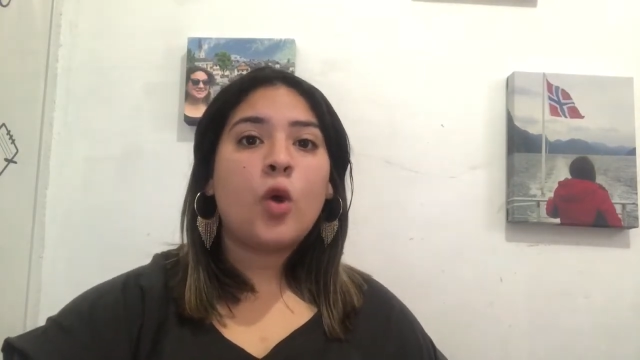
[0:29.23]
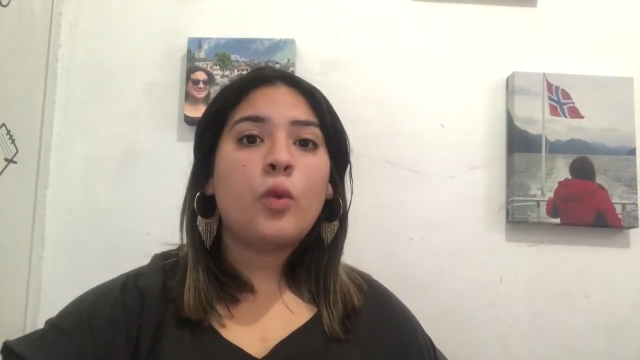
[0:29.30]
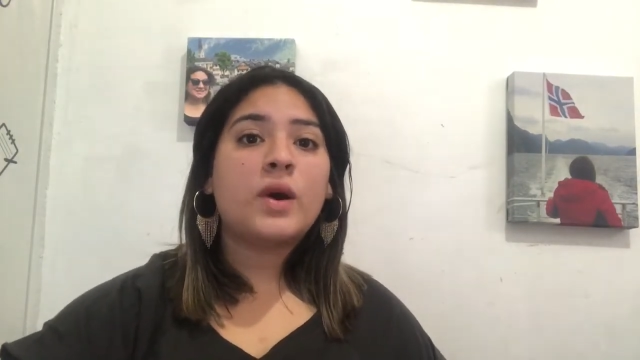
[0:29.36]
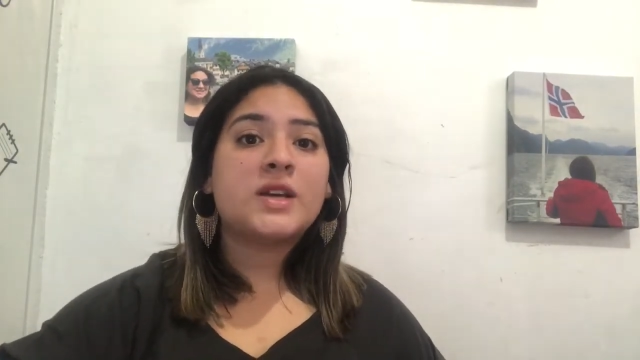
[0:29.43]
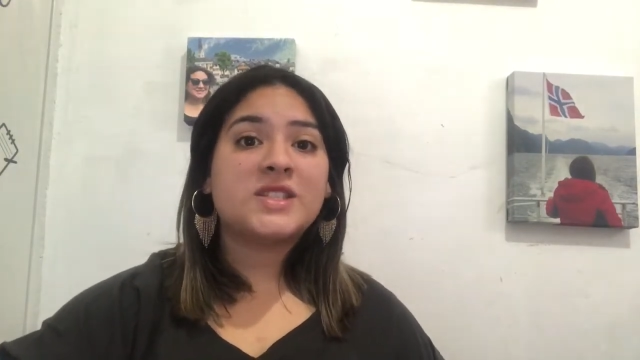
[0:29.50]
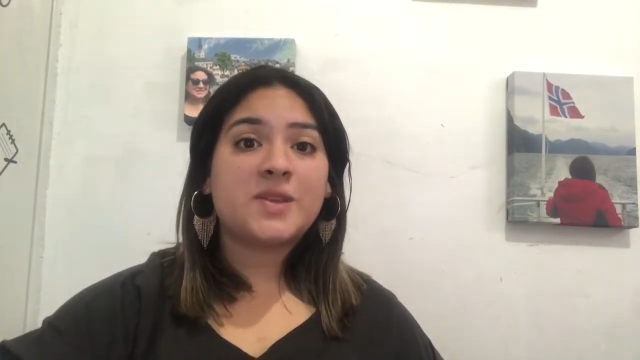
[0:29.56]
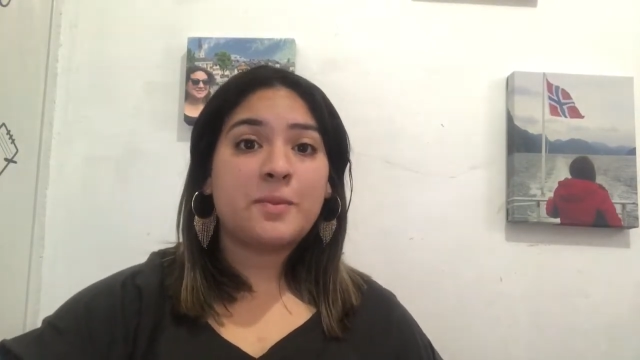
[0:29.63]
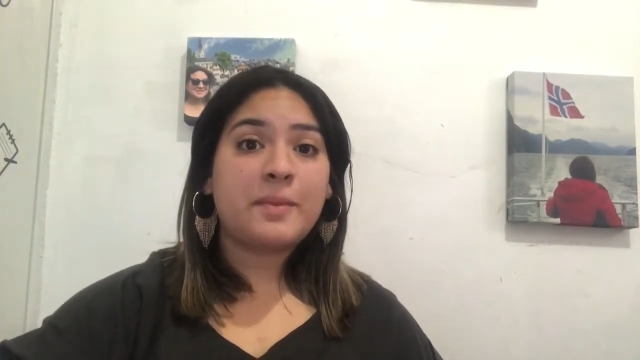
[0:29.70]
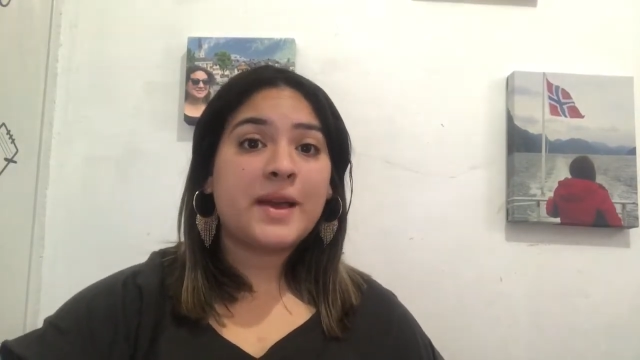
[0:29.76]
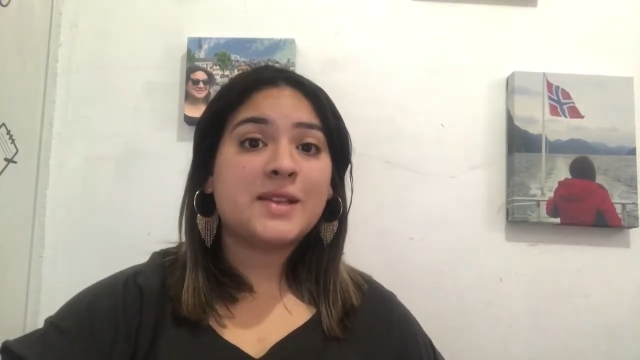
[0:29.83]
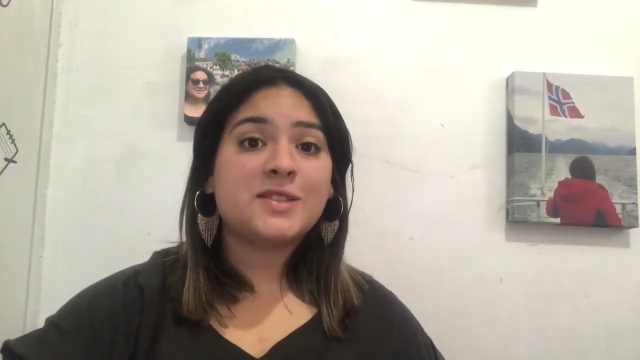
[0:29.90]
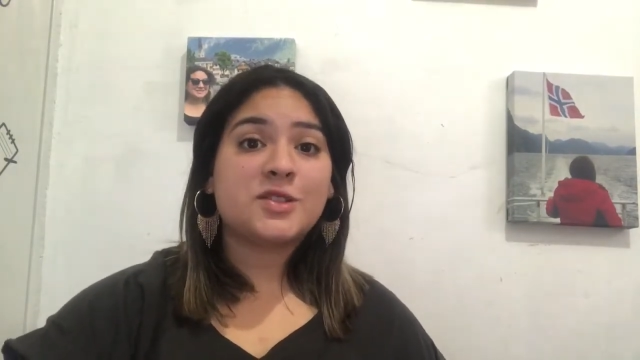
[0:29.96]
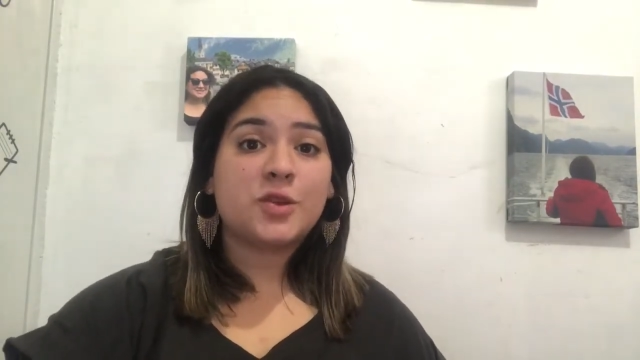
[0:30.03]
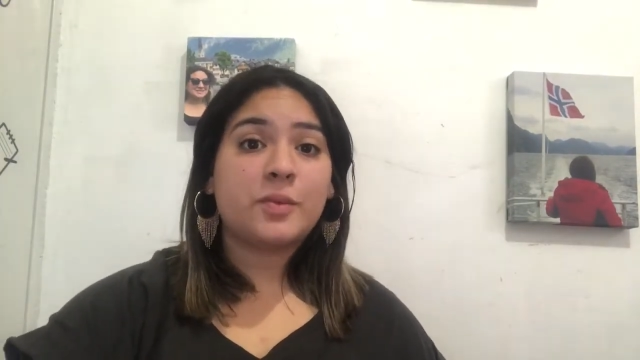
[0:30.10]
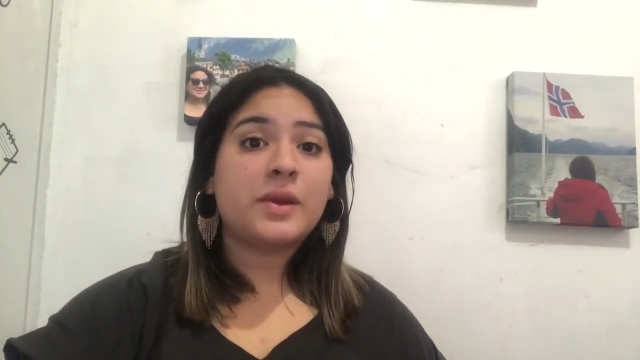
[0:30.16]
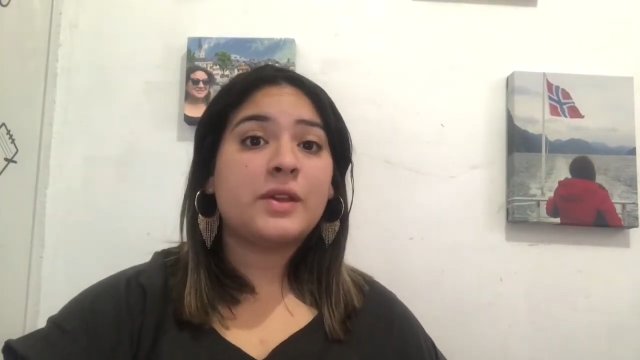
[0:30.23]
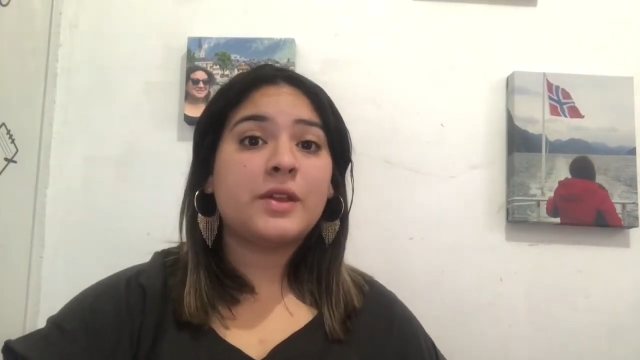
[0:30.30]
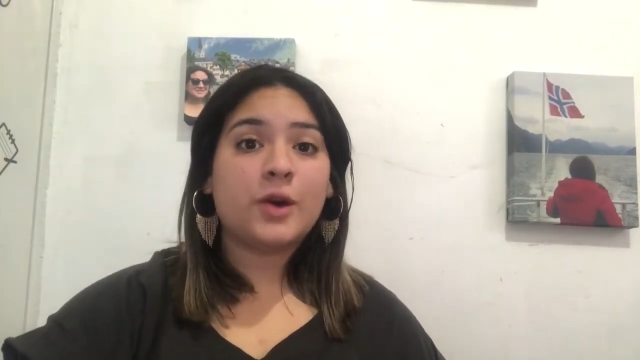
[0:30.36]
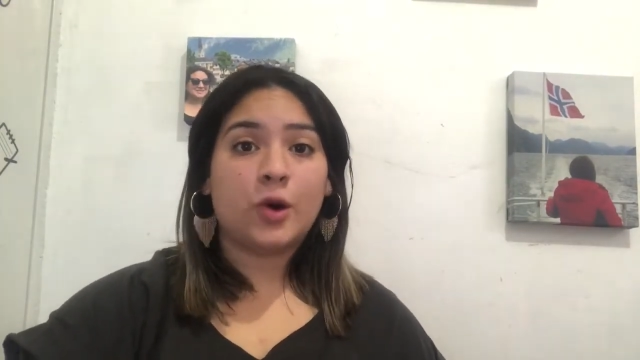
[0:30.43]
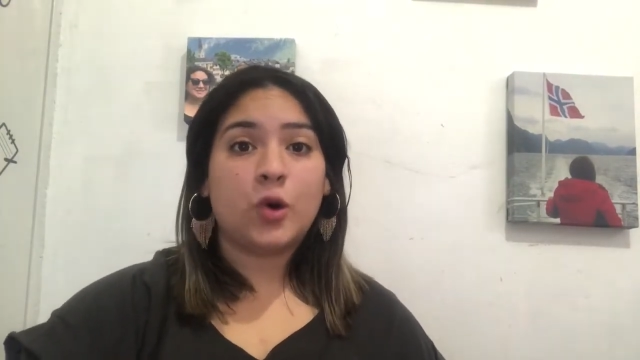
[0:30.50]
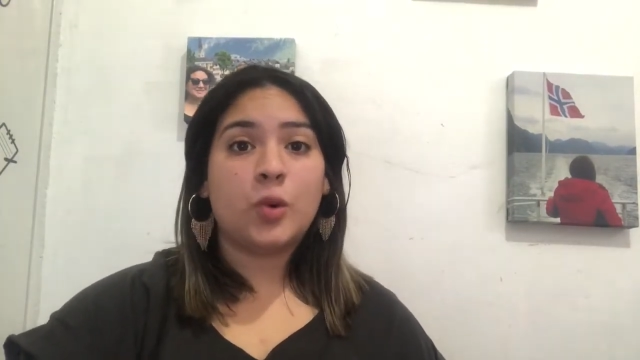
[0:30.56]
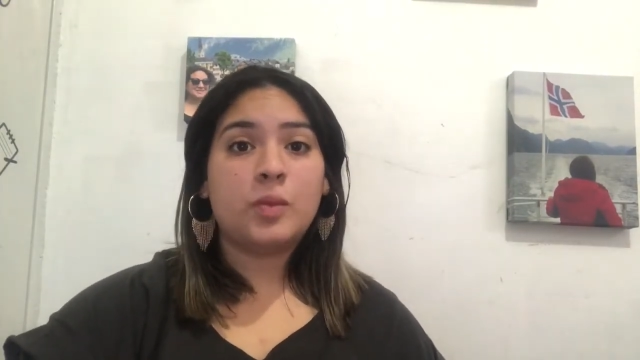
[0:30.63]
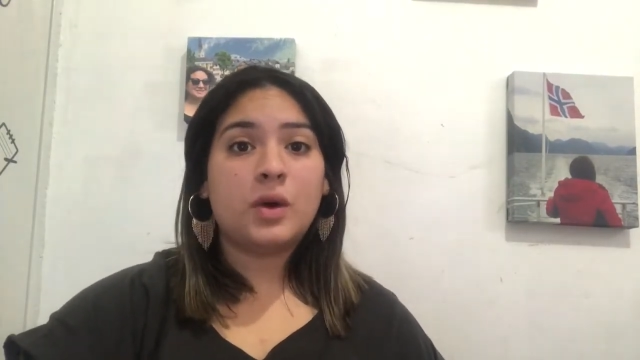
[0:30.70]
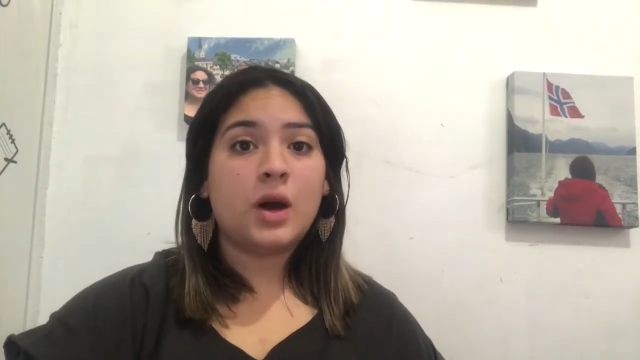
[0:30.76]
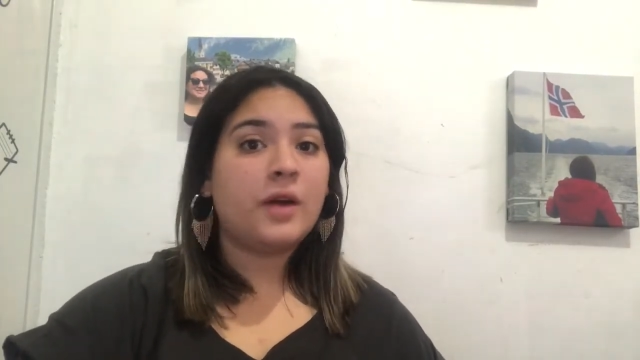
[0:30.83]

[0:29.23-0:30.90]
was meant to be the home